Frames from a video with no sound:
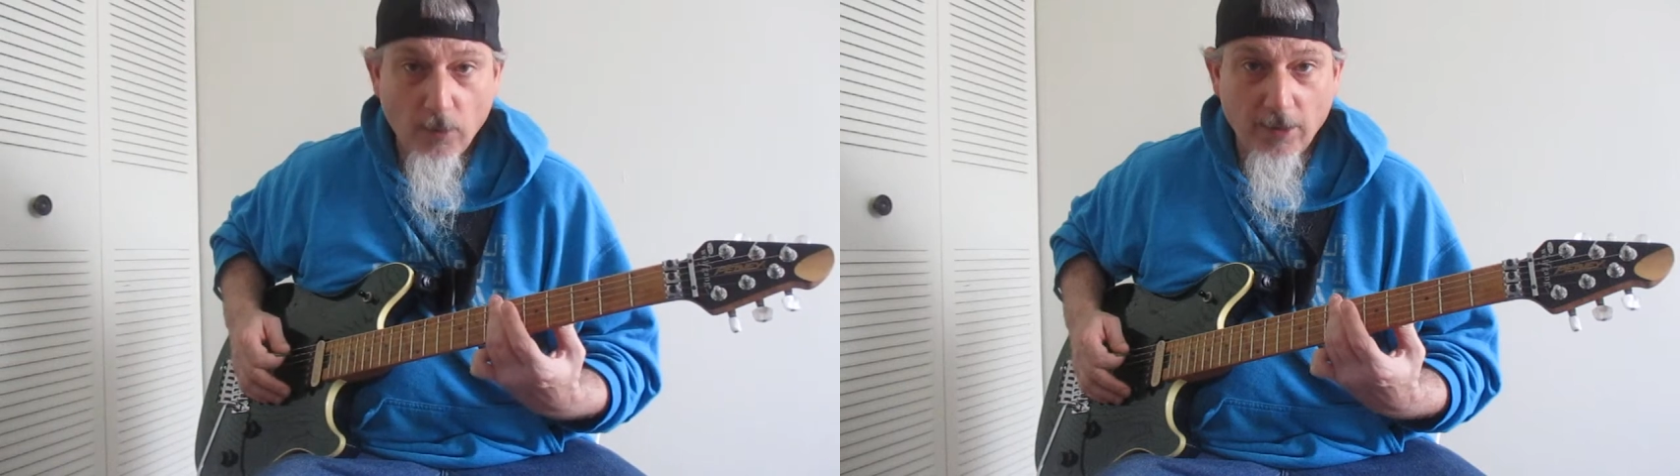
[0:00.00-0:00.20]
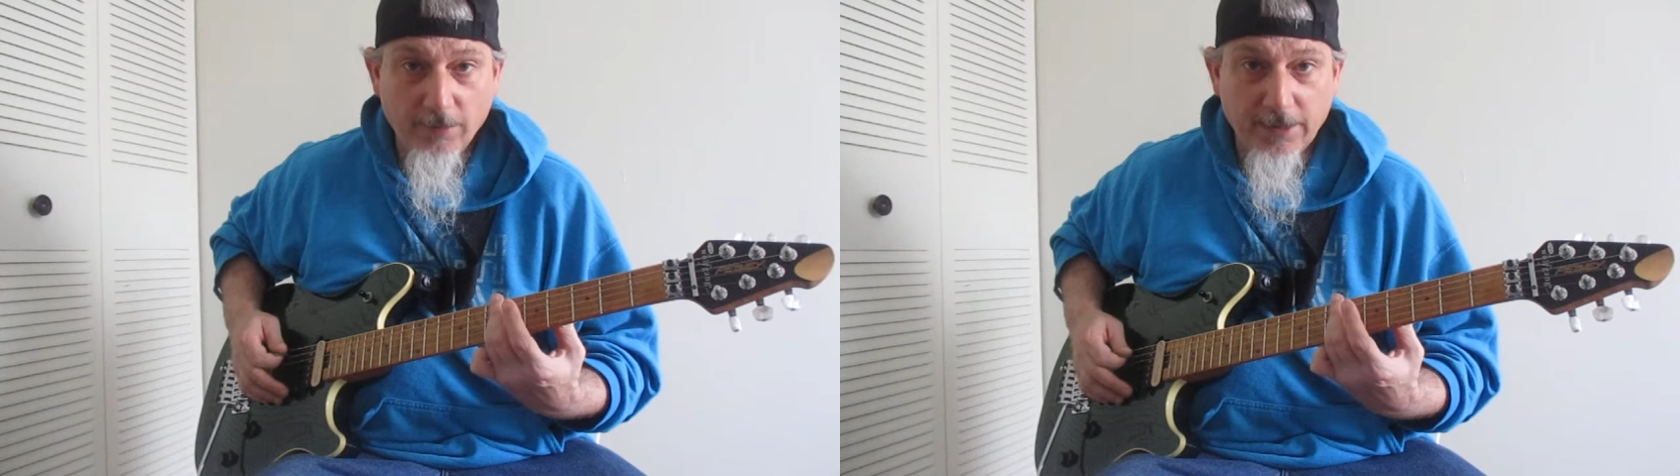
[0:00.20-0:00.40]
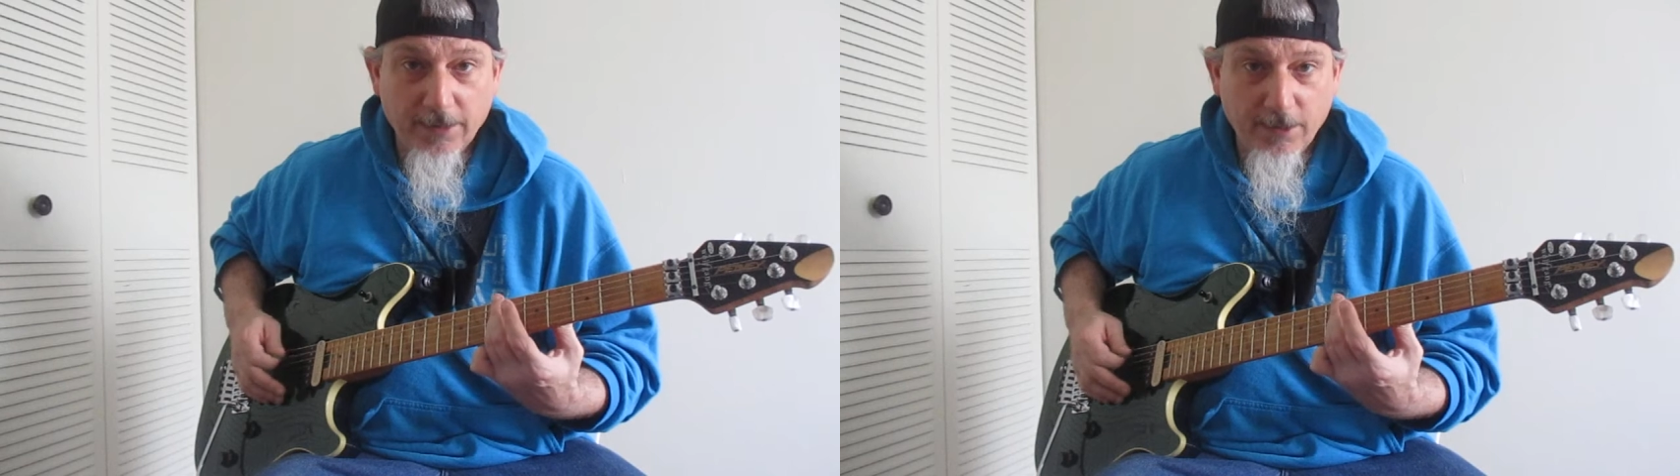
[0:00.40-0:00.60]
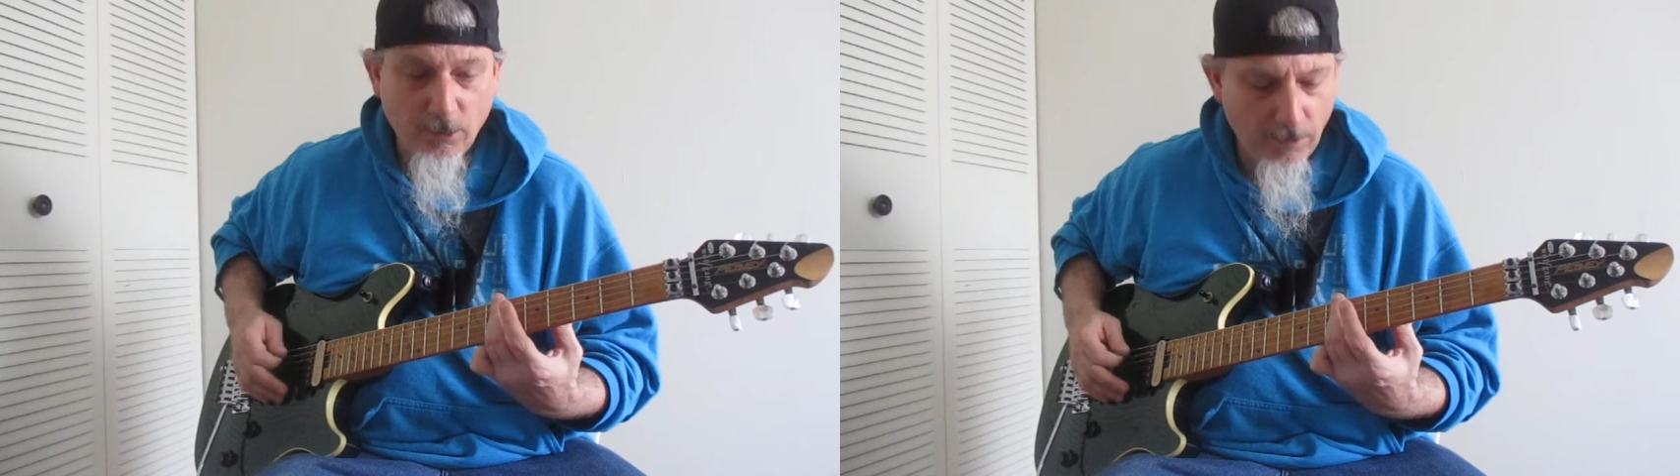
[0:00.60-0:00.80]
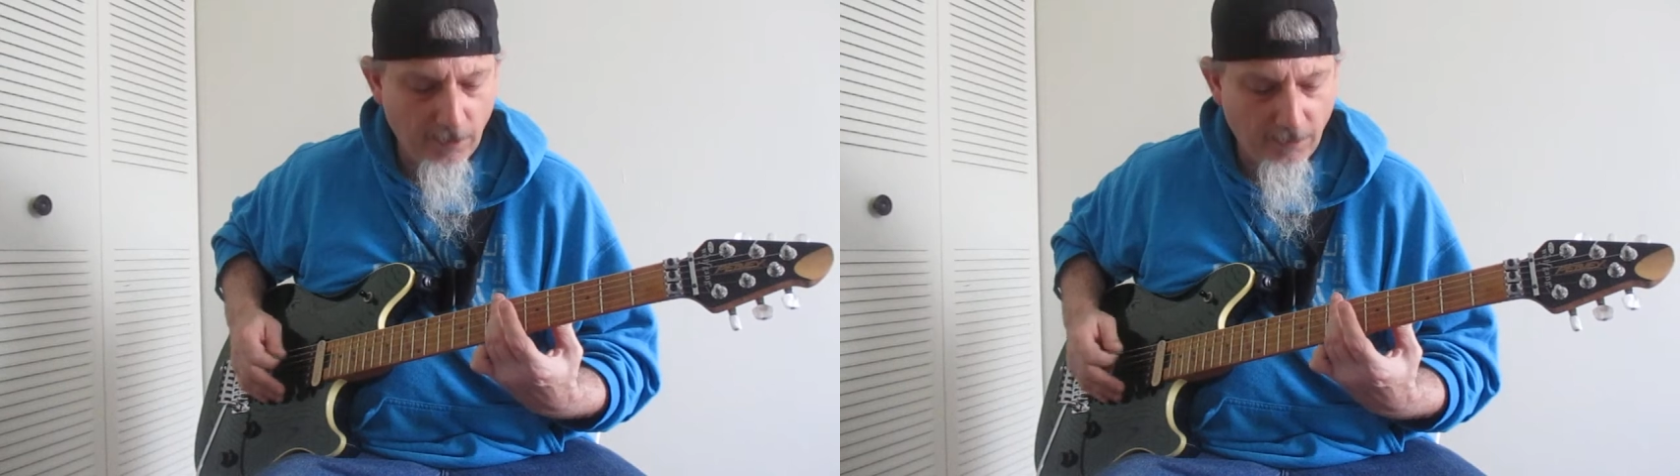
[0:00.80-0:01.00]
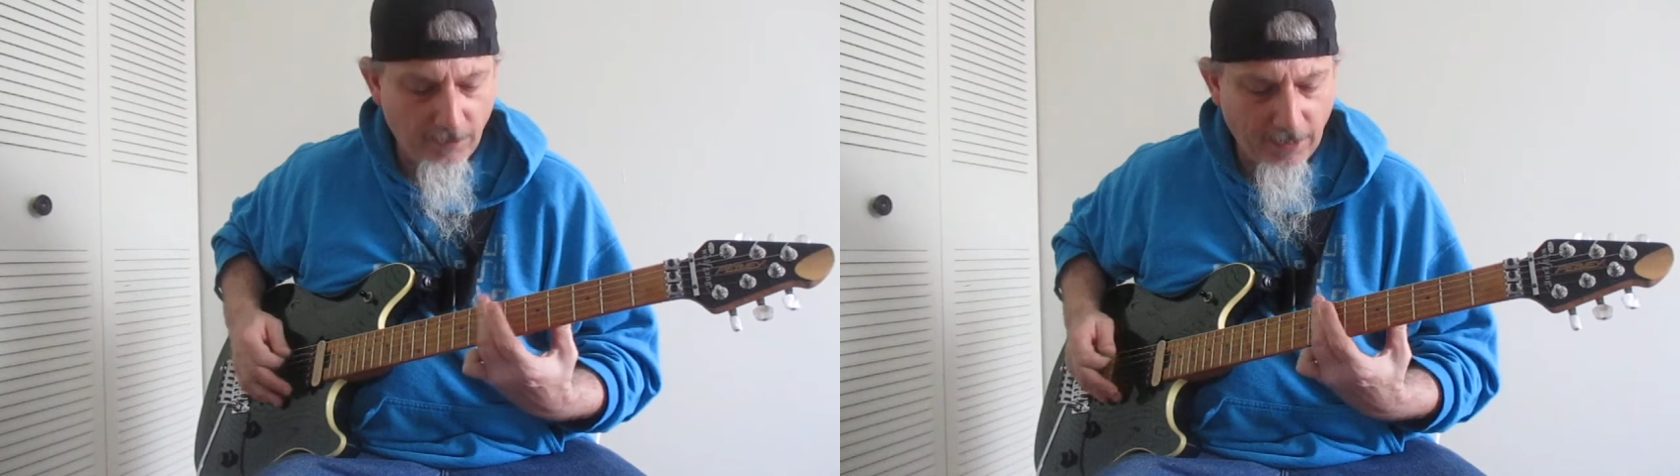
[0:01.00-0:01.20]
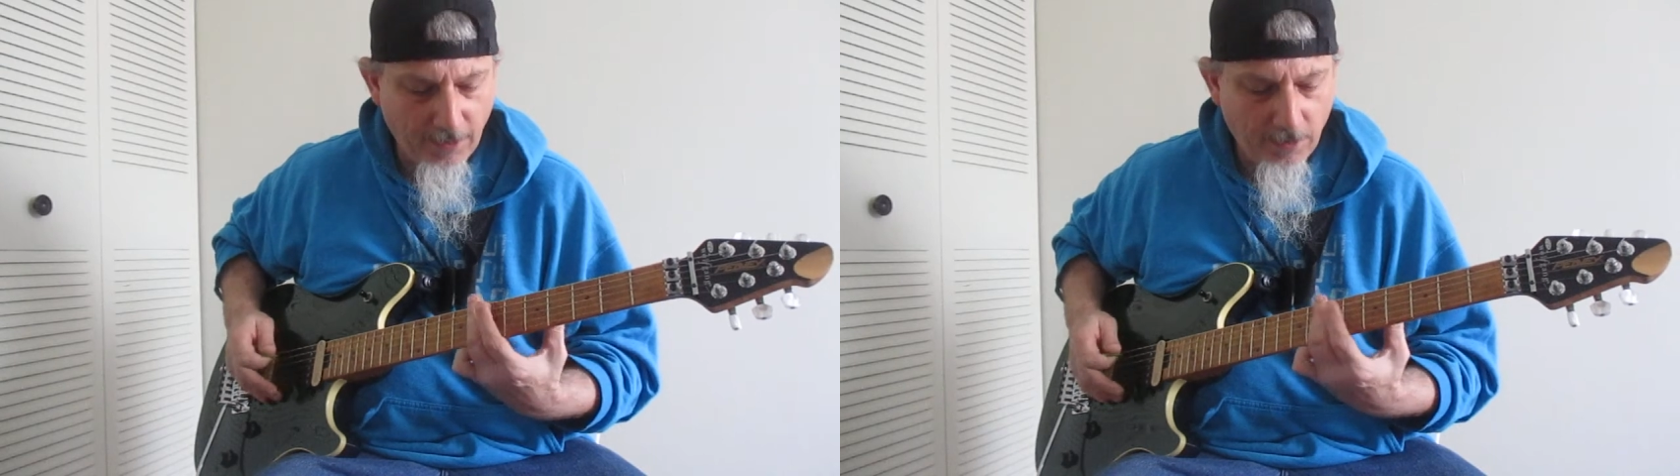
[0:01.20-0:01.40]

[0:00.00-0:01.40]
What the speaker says: over here, way over there.